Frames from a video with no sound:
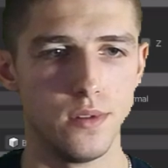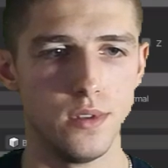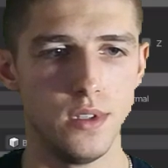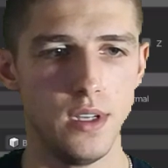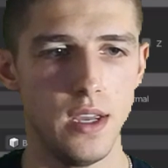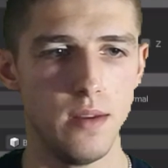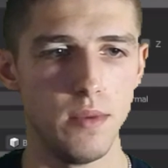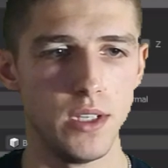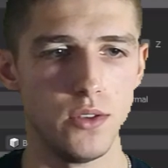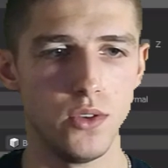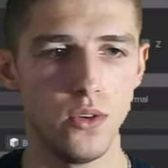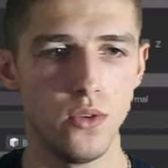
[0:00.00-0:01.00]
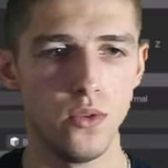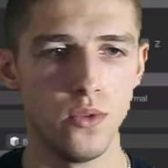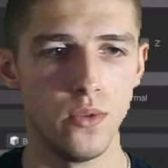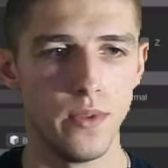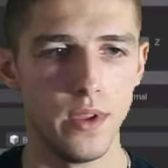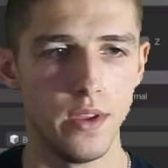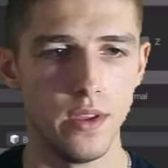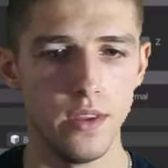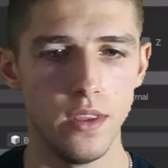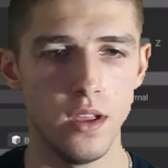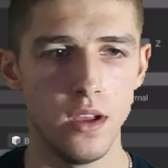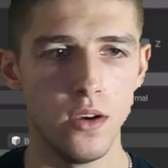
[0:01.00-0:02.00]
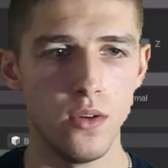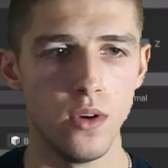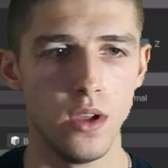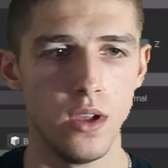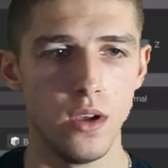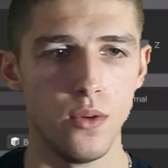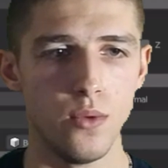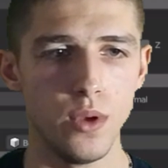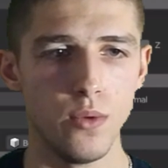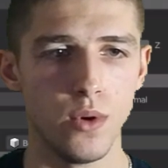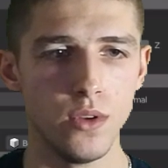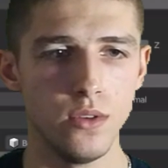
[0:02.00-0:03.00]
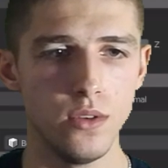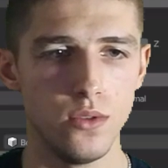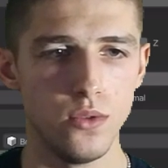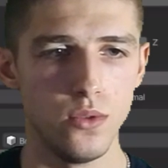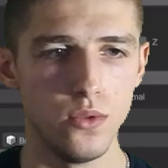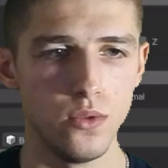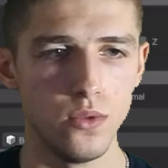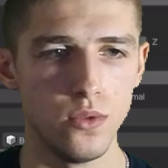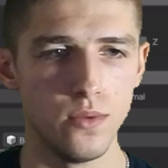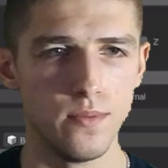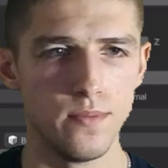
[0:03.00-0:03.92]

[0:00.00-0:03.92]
enemy. So now we want to